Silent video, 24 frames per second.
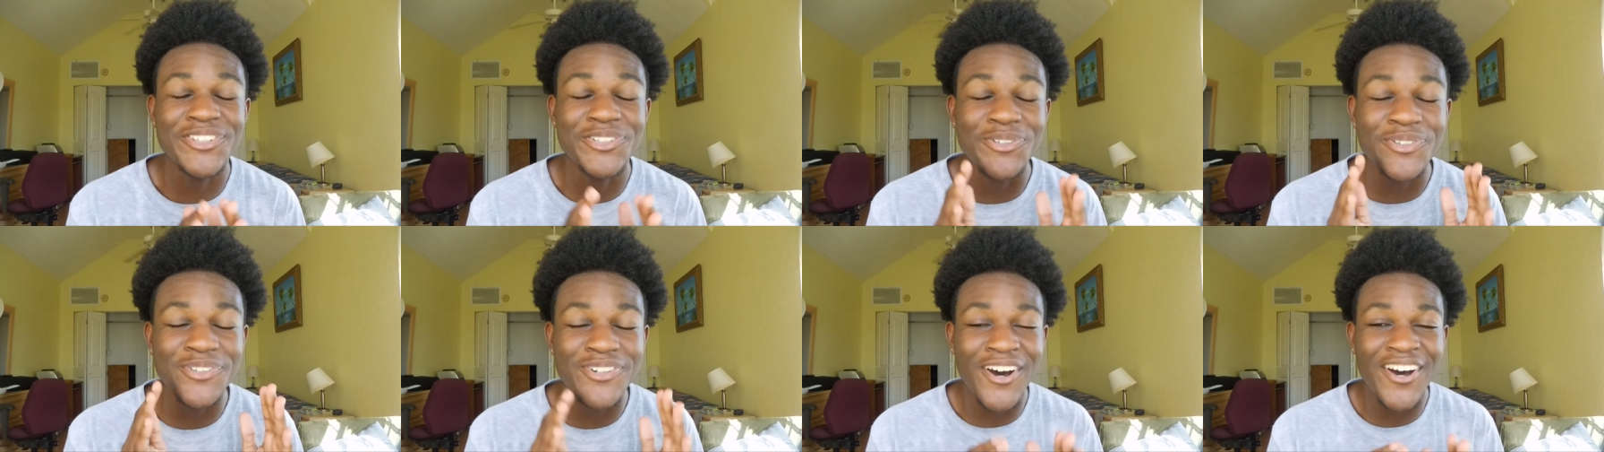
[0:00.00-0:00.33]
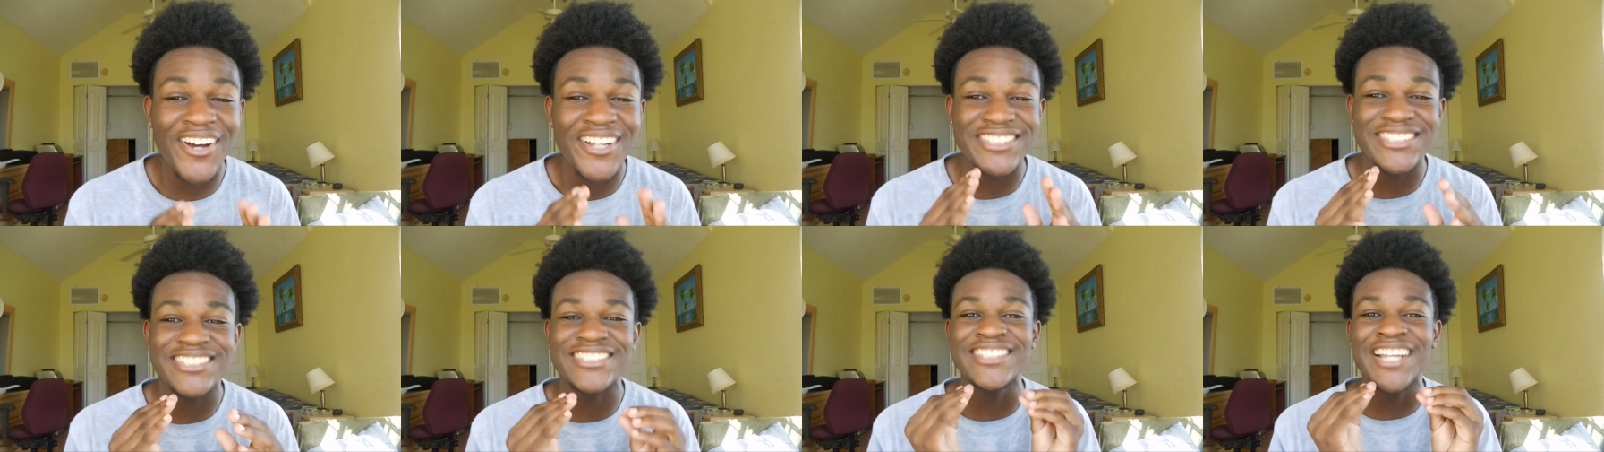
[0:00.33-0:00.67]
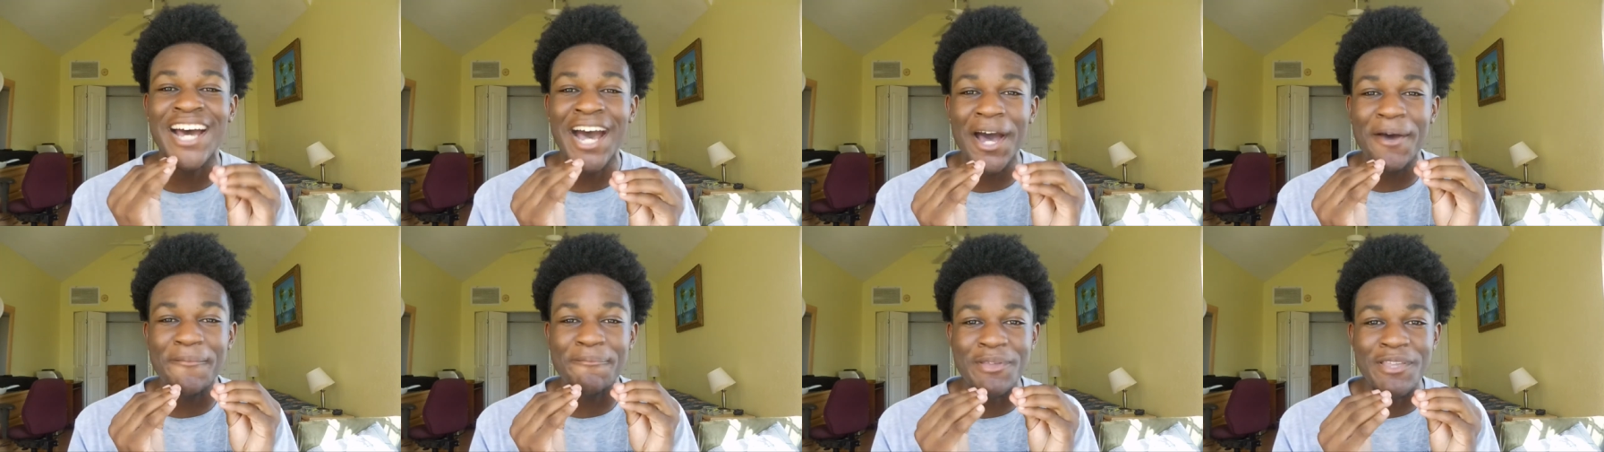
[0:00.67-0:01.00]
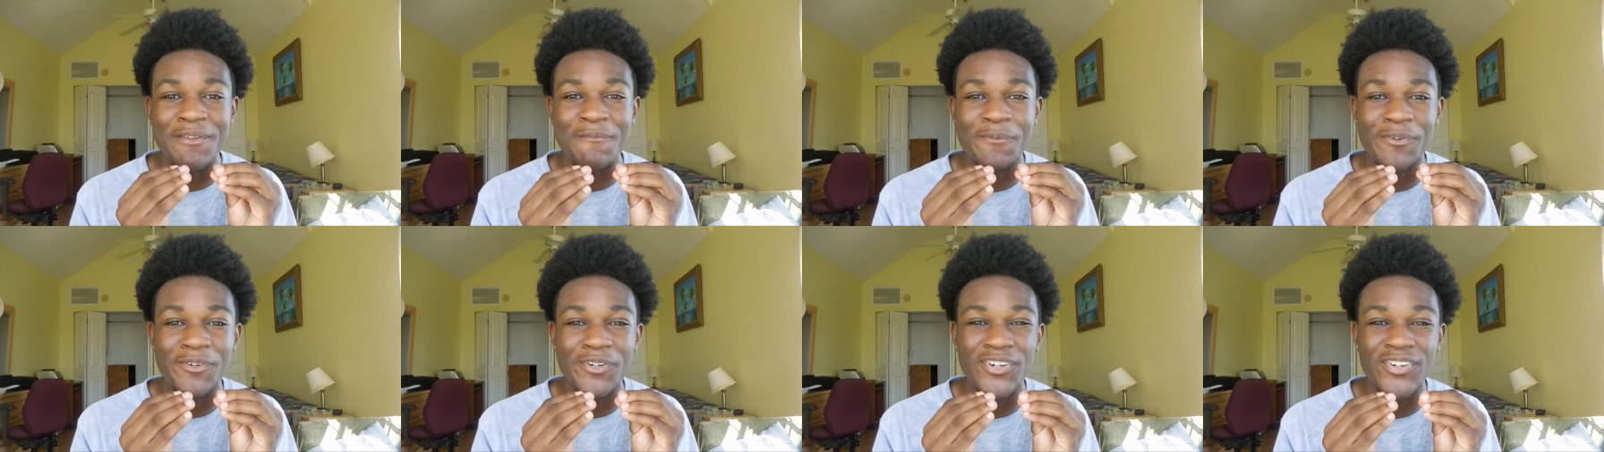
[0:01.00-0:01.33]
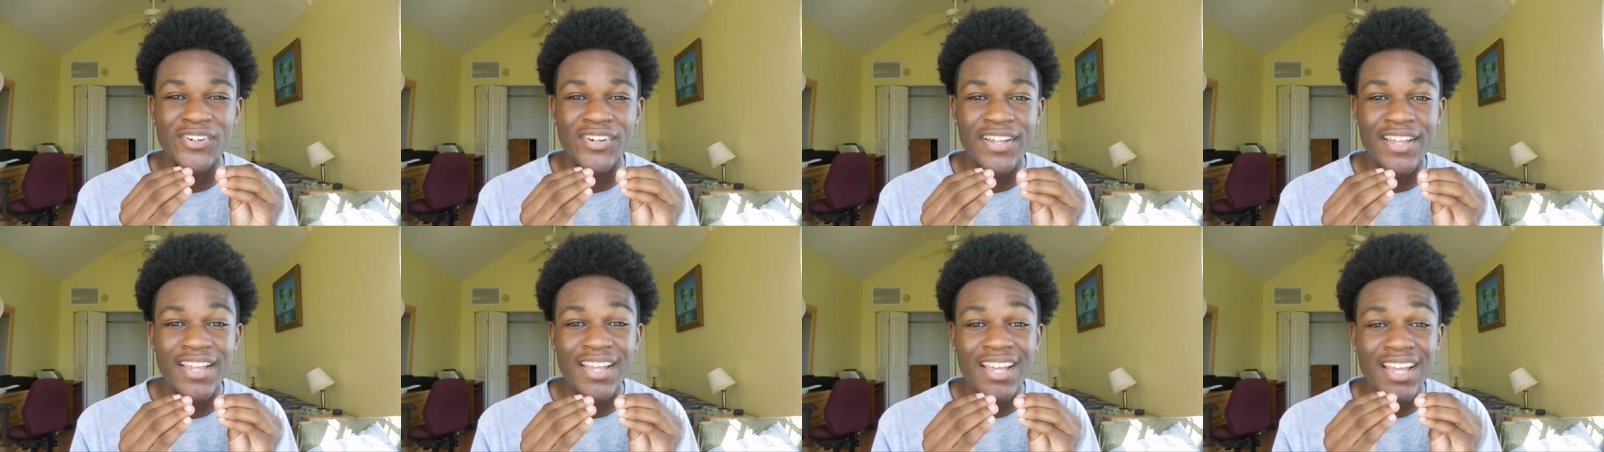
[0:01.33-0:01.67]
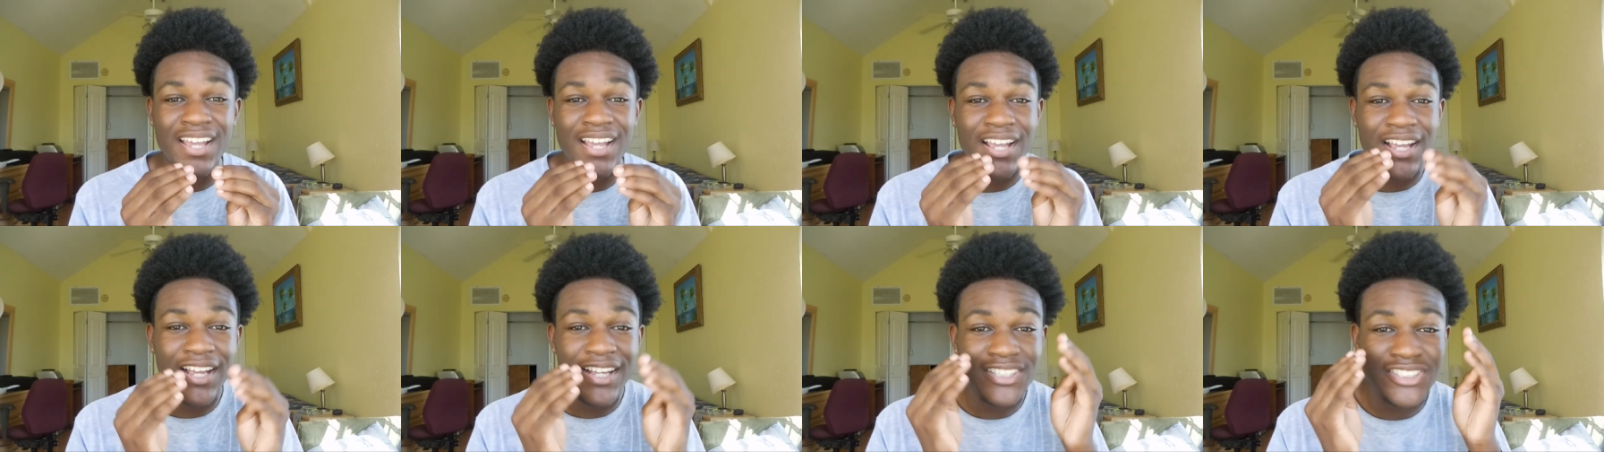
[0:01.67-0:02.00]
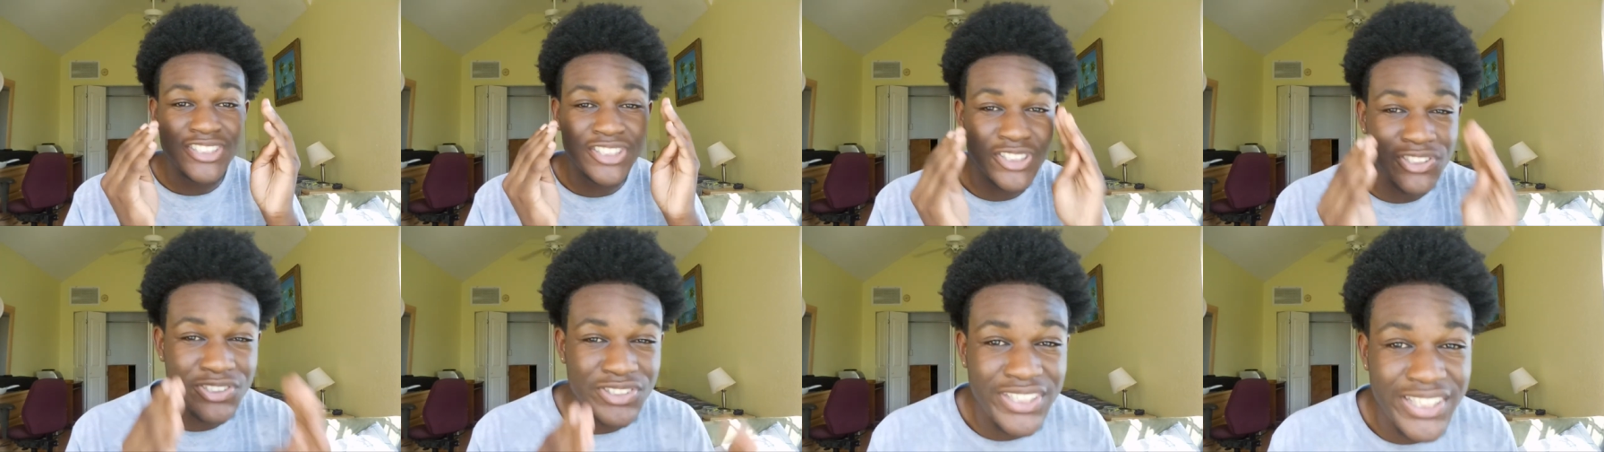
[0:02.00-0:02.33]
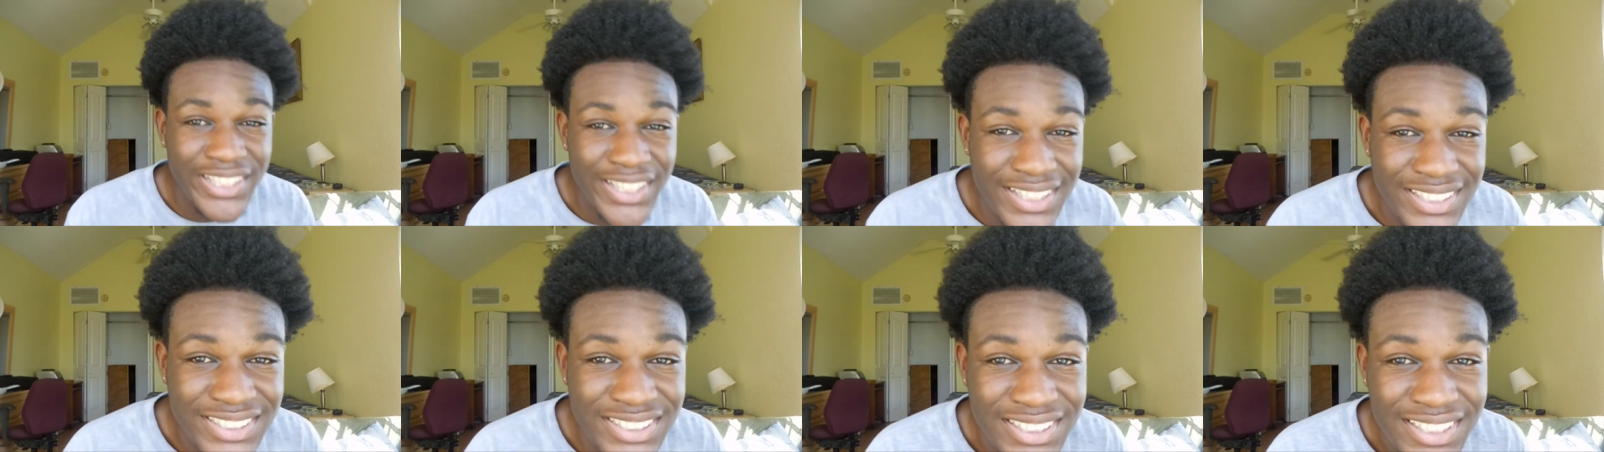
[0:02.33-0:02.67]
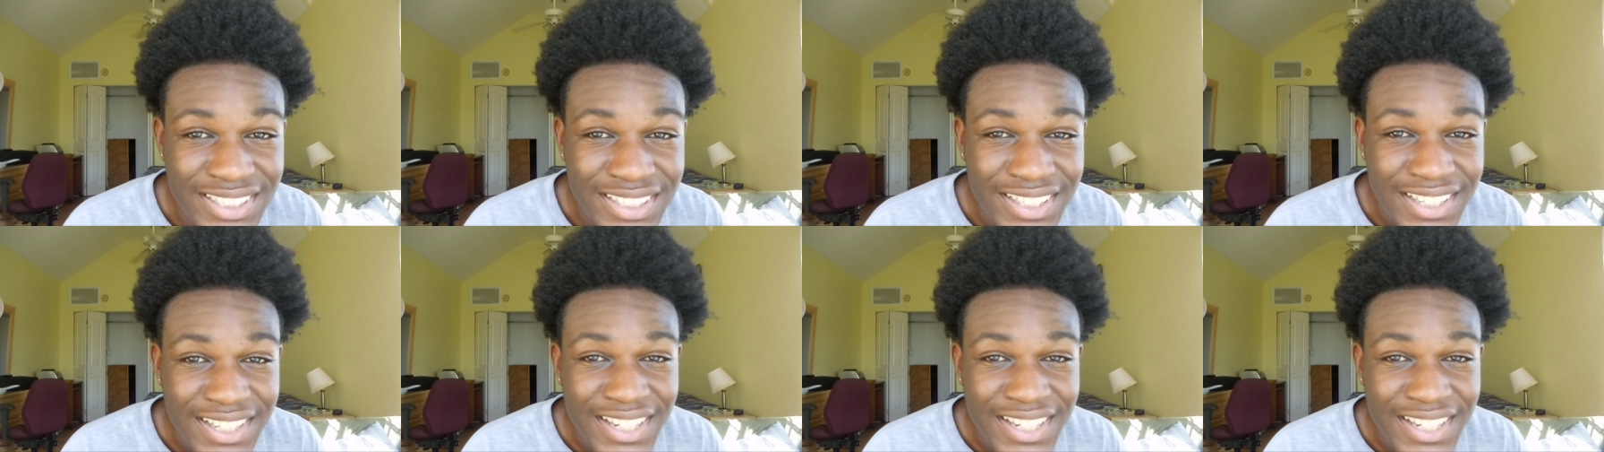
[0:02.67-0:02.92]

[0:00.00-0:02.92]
Do not snap people streaks